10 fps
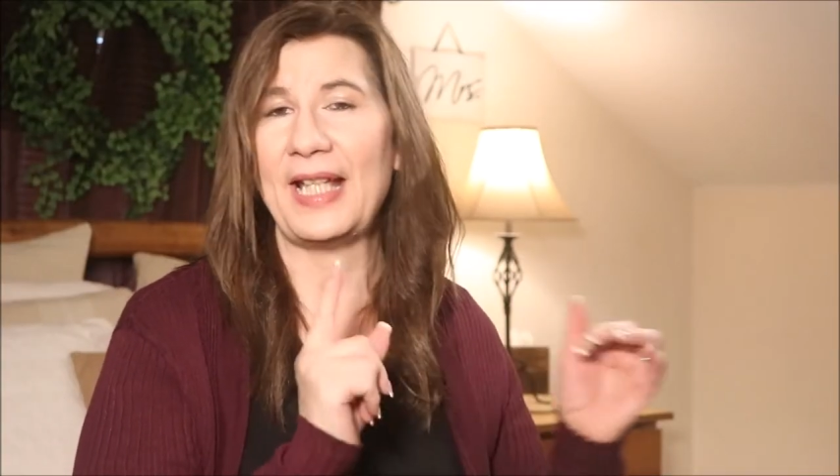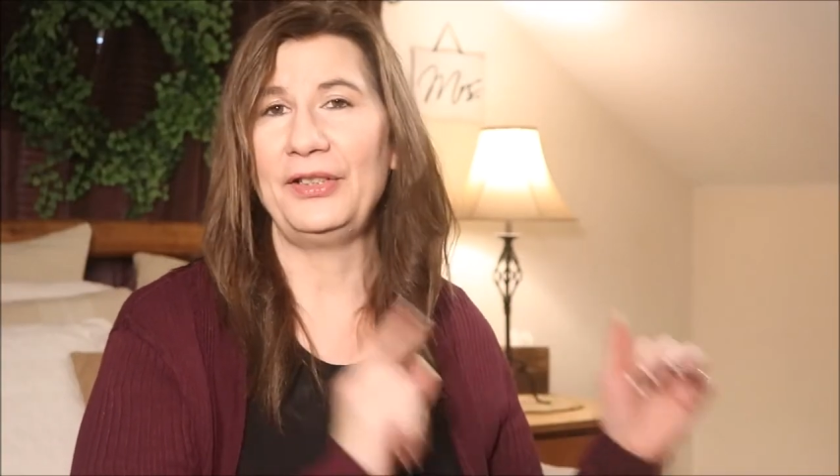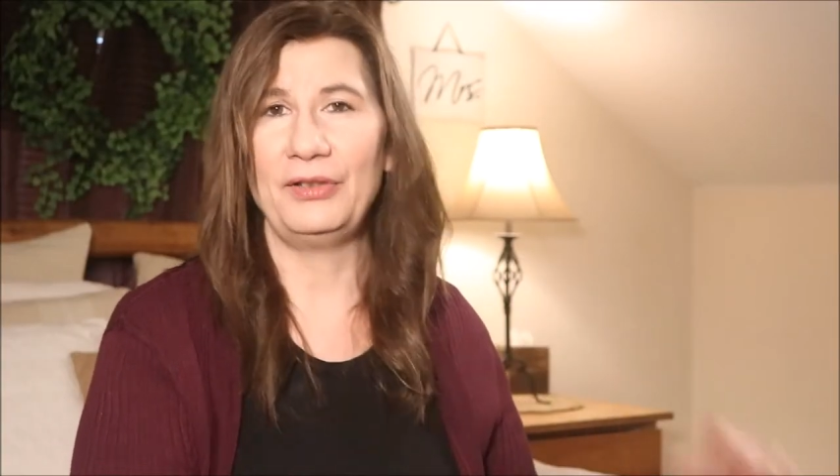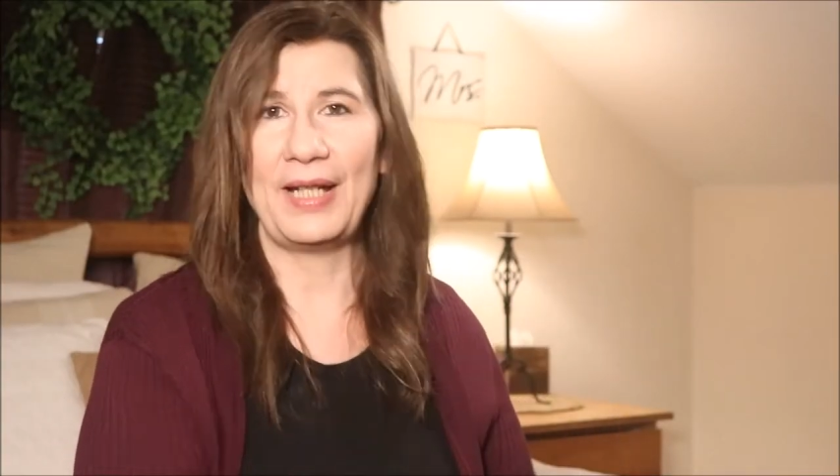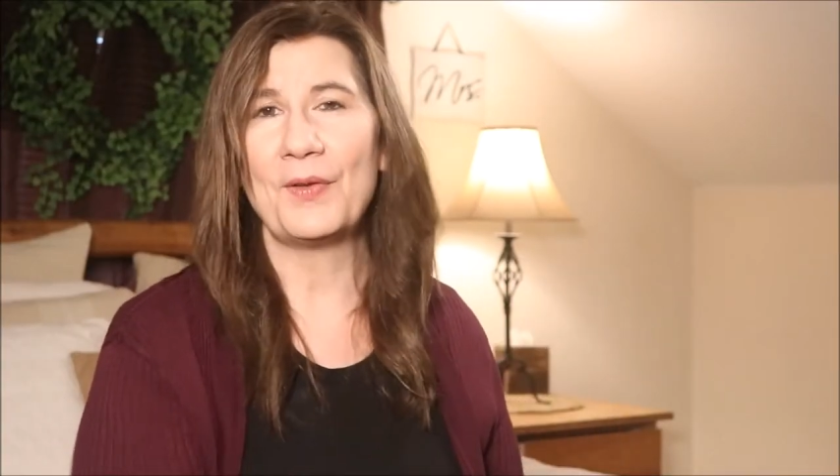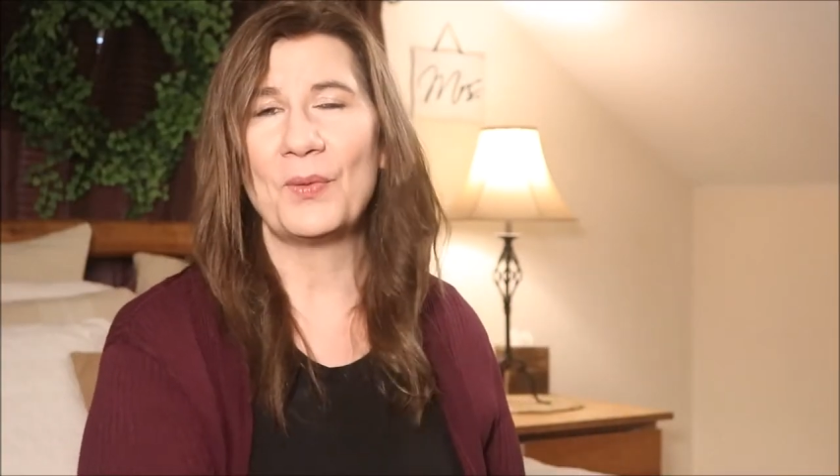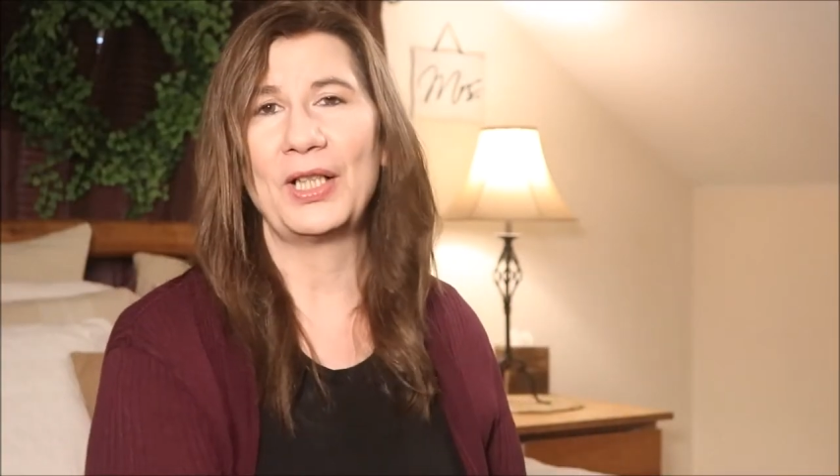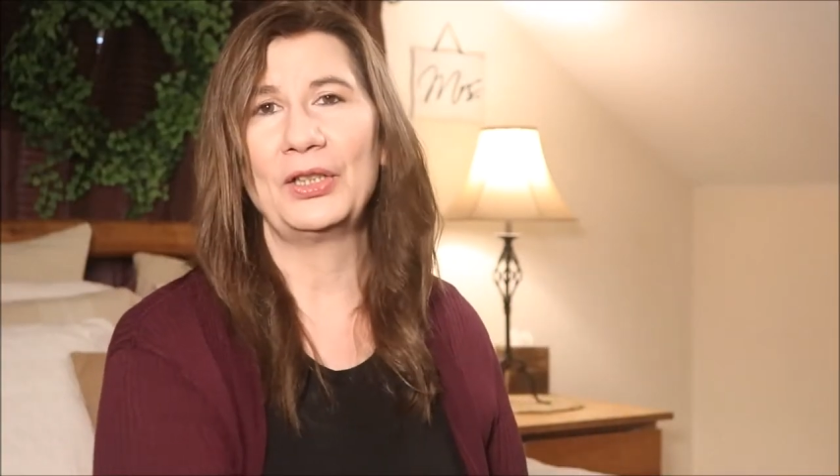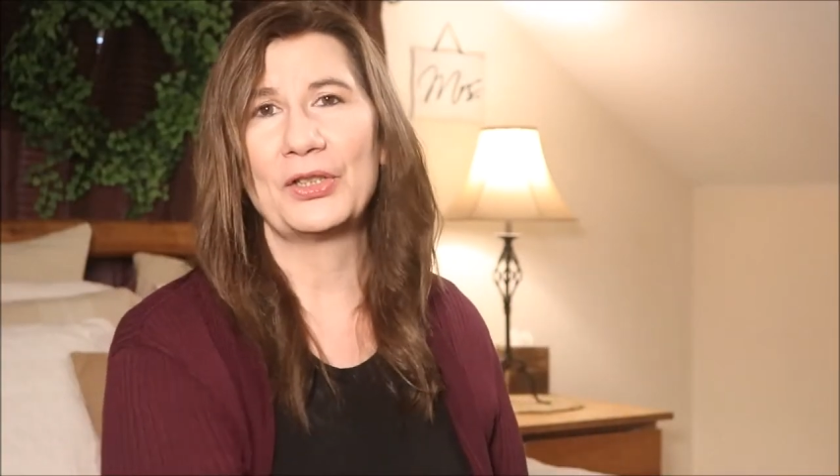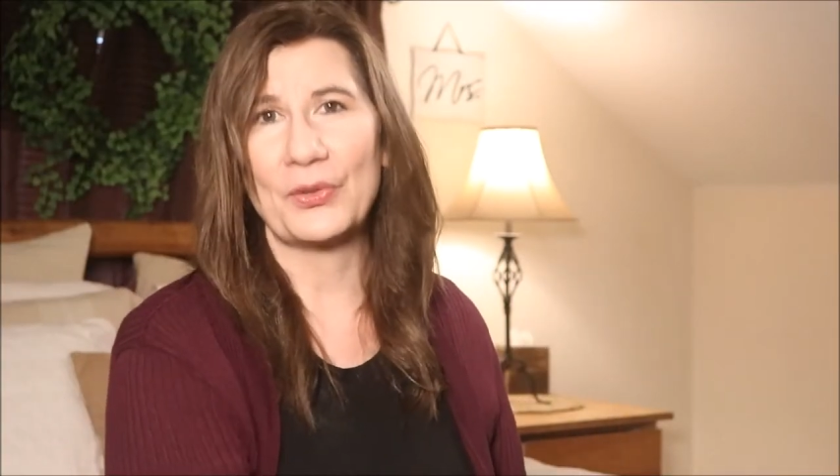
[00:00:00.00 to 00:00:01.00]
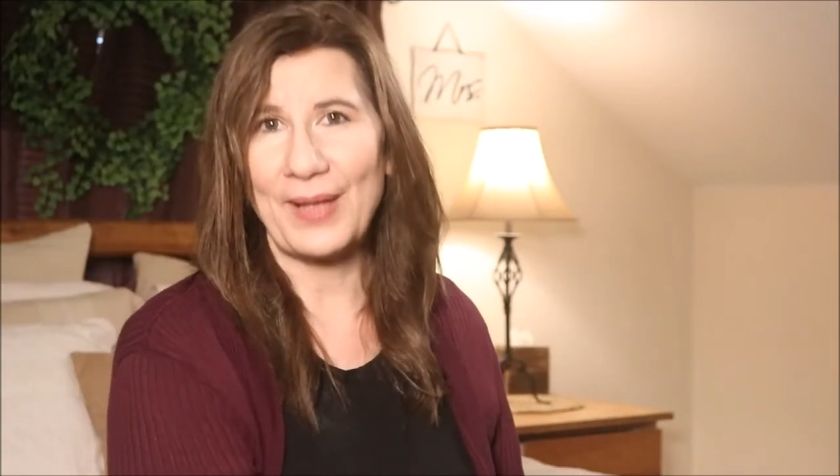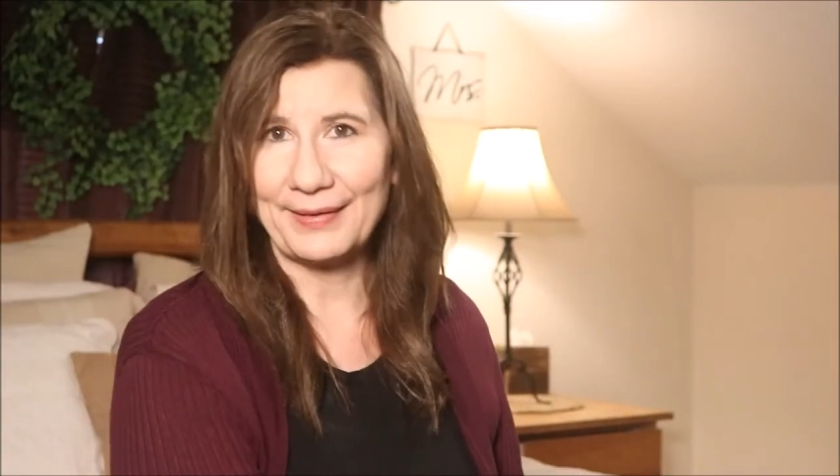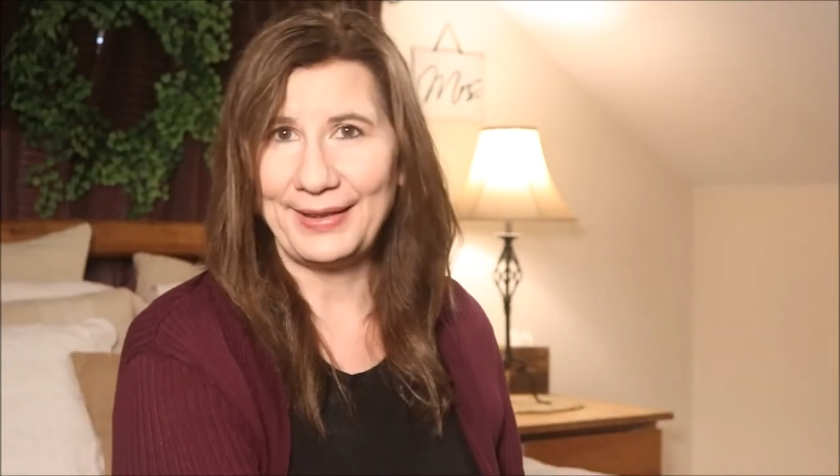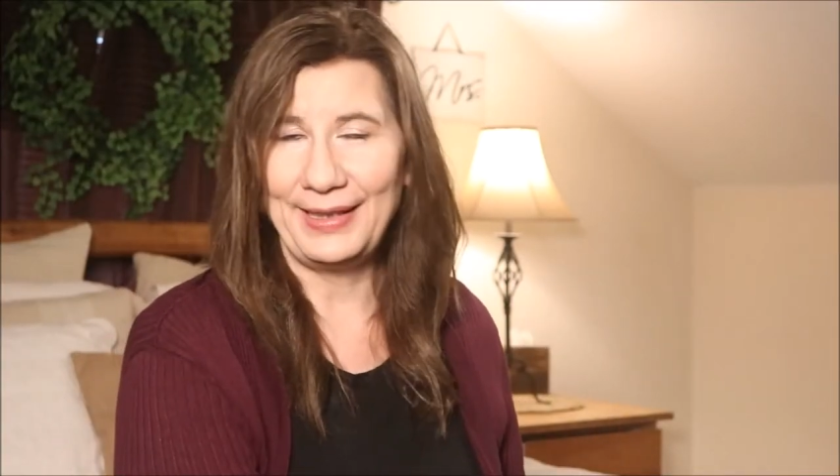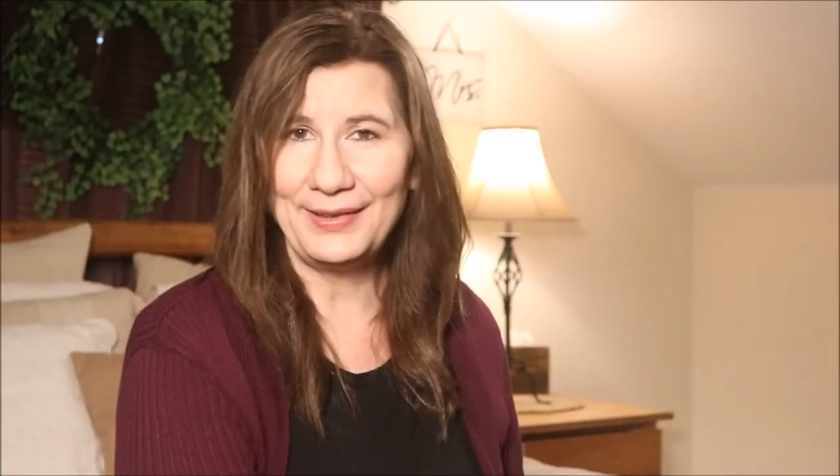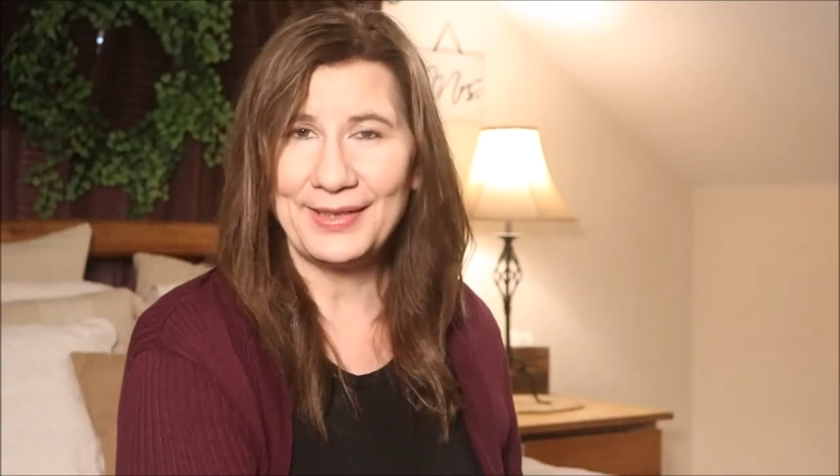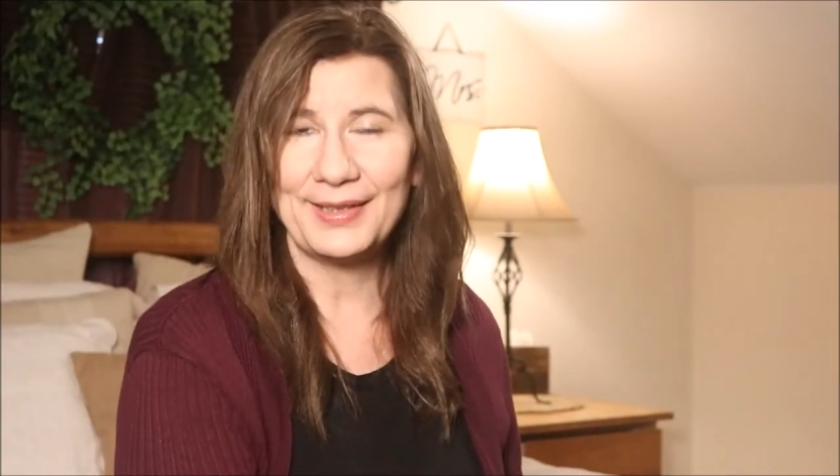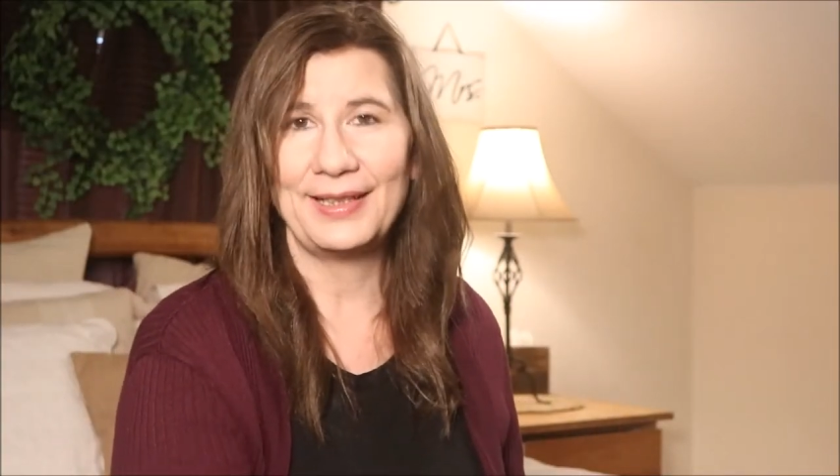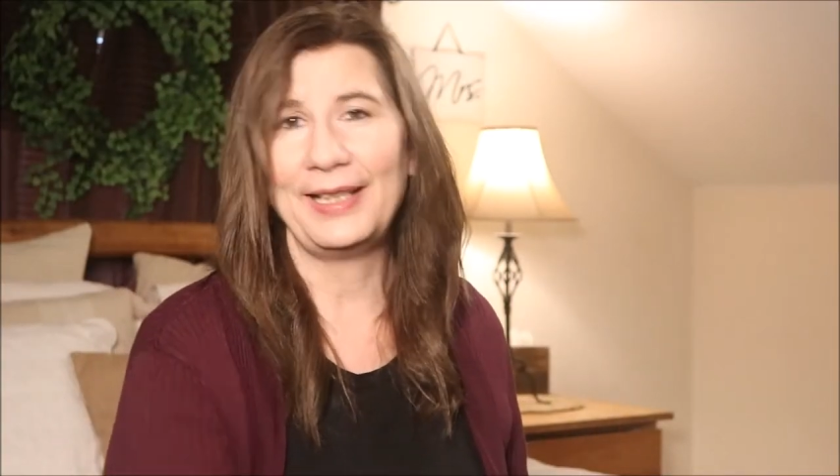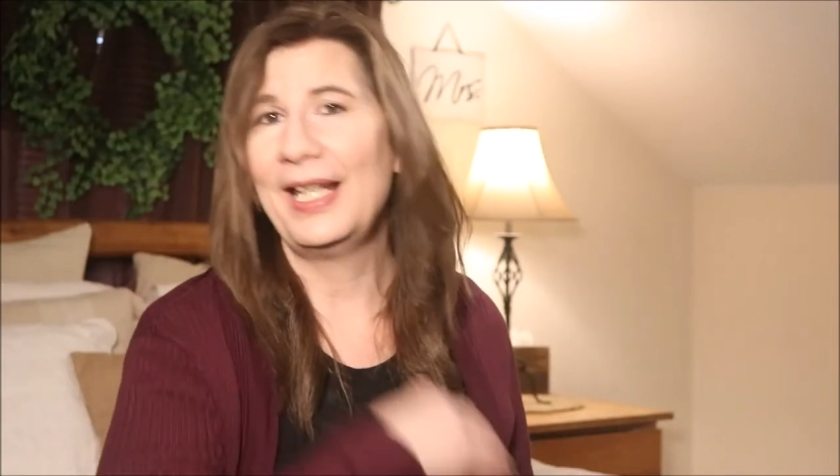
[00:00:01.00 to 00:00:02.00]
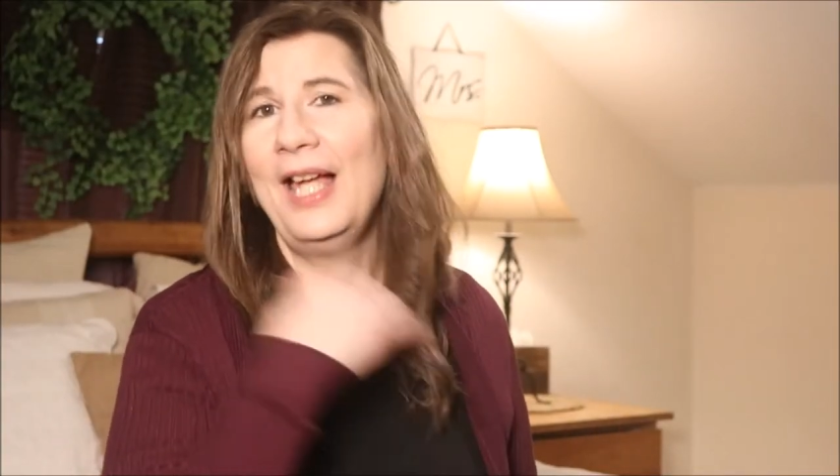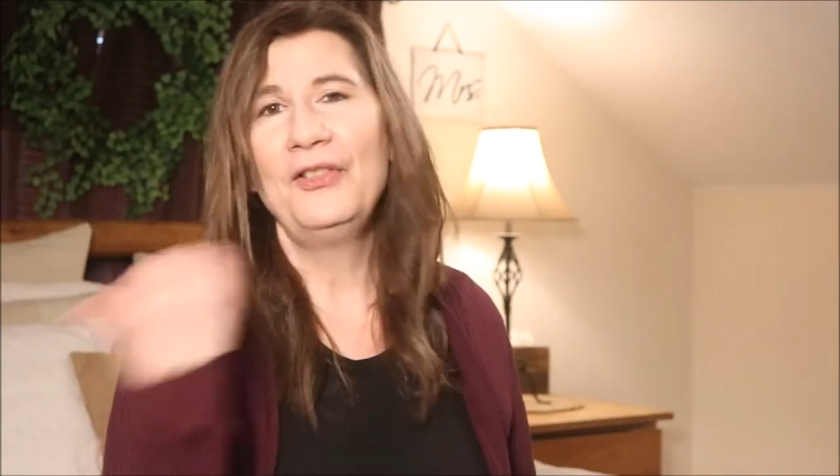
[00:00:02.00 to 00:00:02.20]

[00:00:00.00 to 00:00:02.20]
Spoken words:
and you never want to look directly into the light,